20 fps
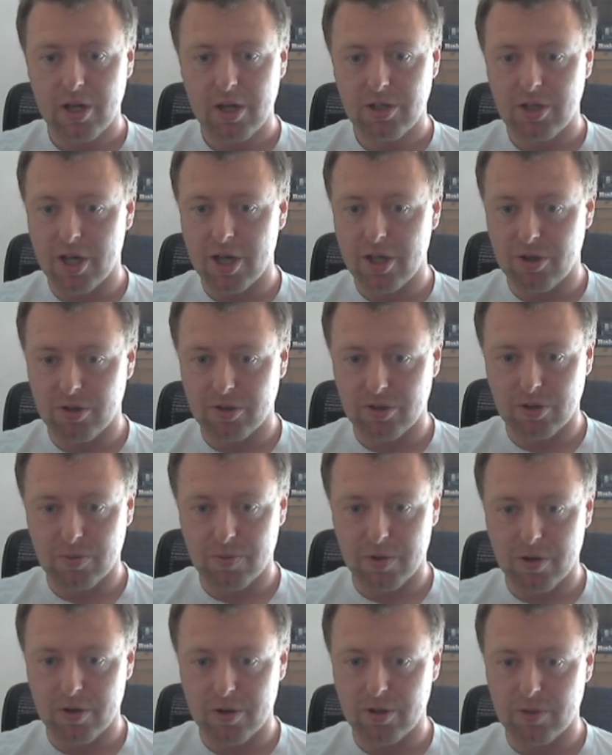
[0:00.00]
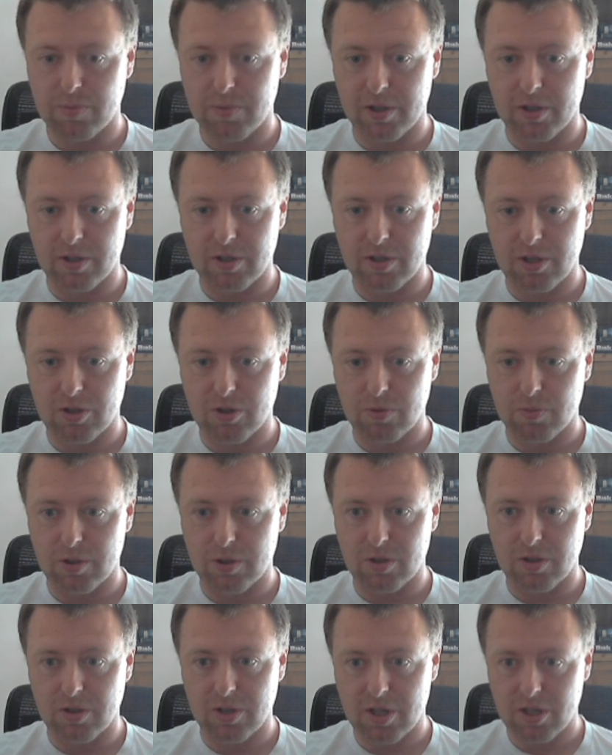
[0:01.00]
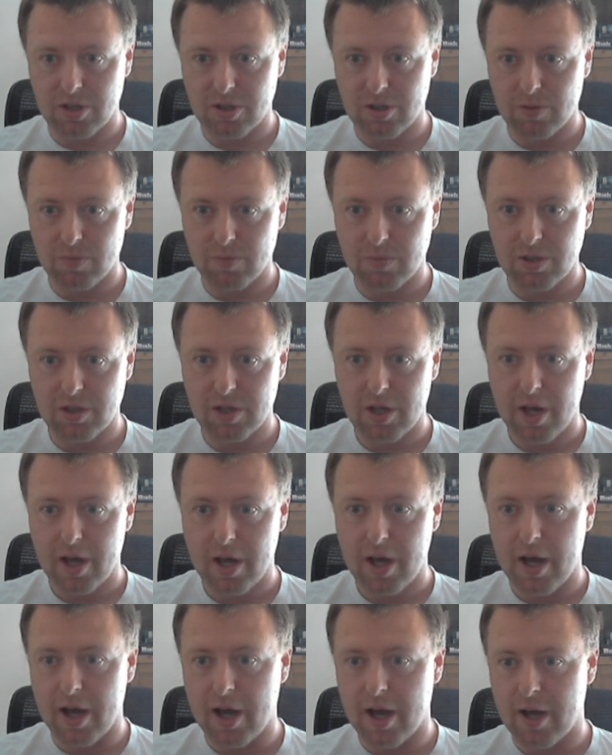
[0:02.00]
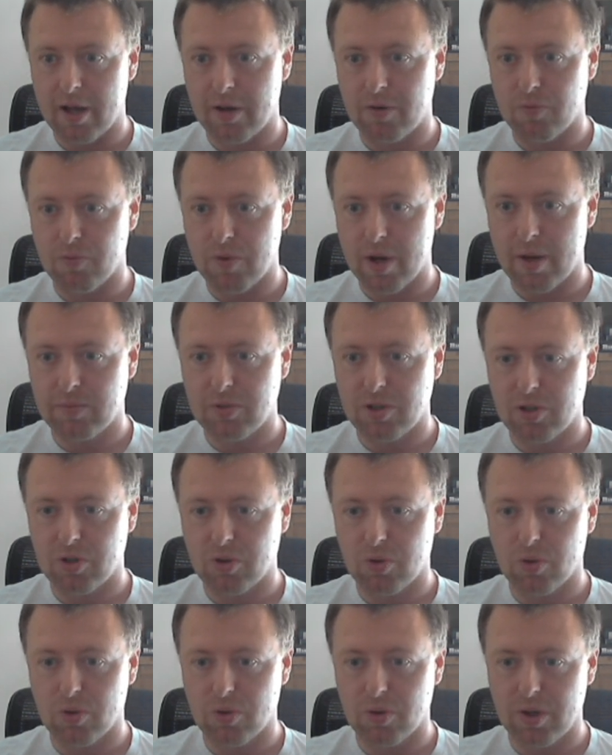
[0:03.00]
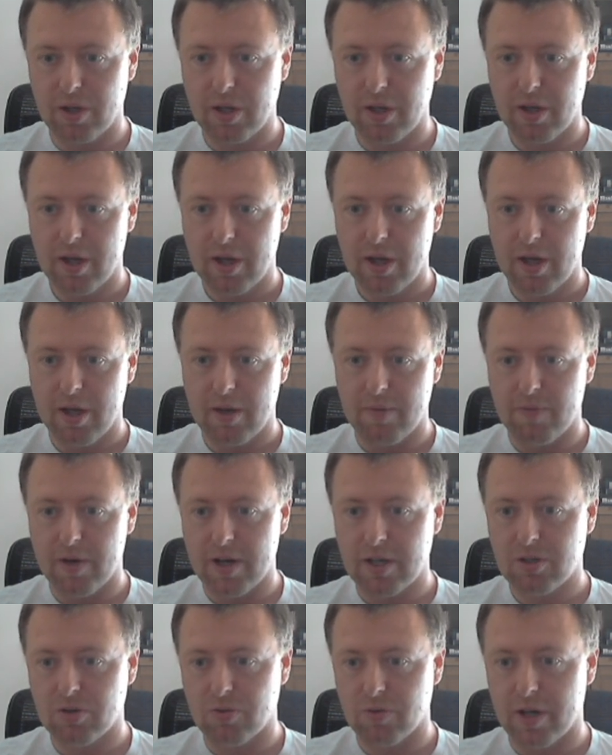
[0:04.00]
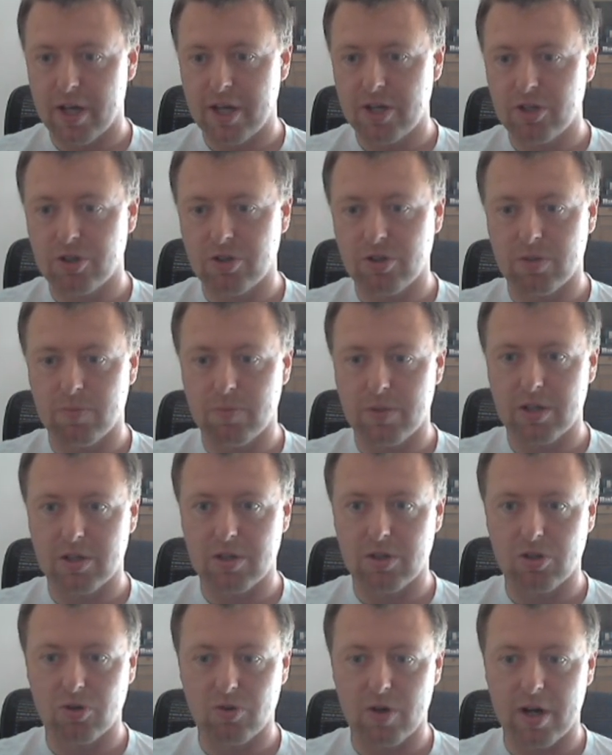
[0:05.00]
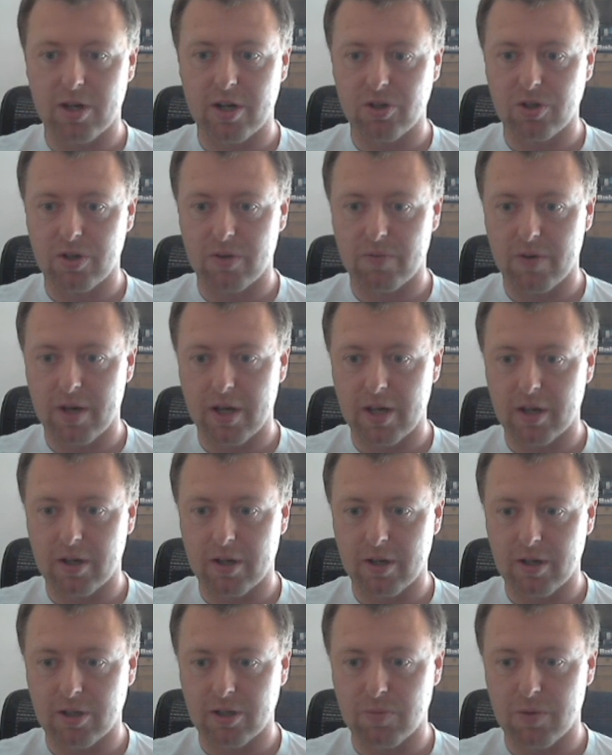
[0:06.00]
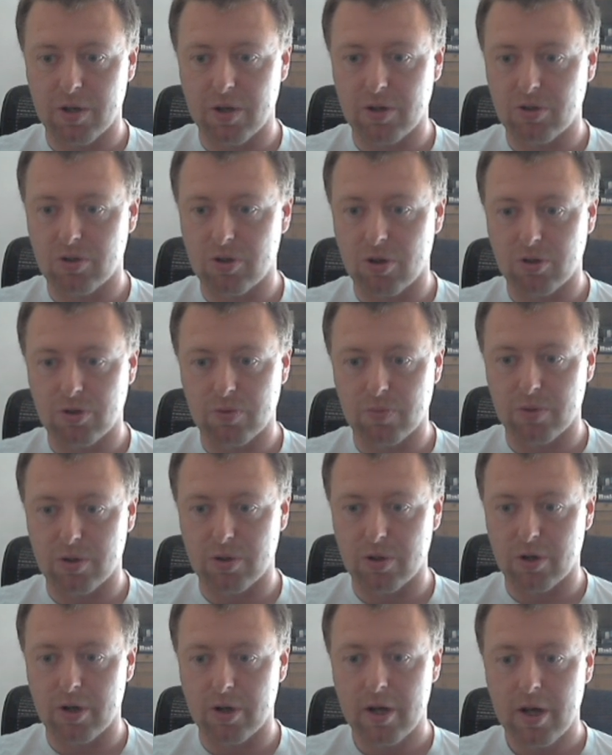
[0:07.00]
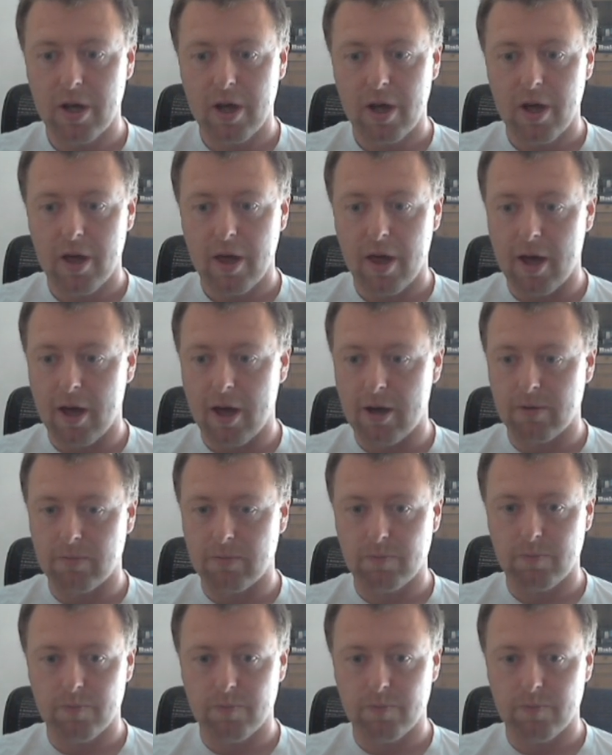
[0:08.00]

10 years experience building distributed systems. And Ramsey Corey, investor relations and business strategy at Vega, experienced entrepreneur. Uh,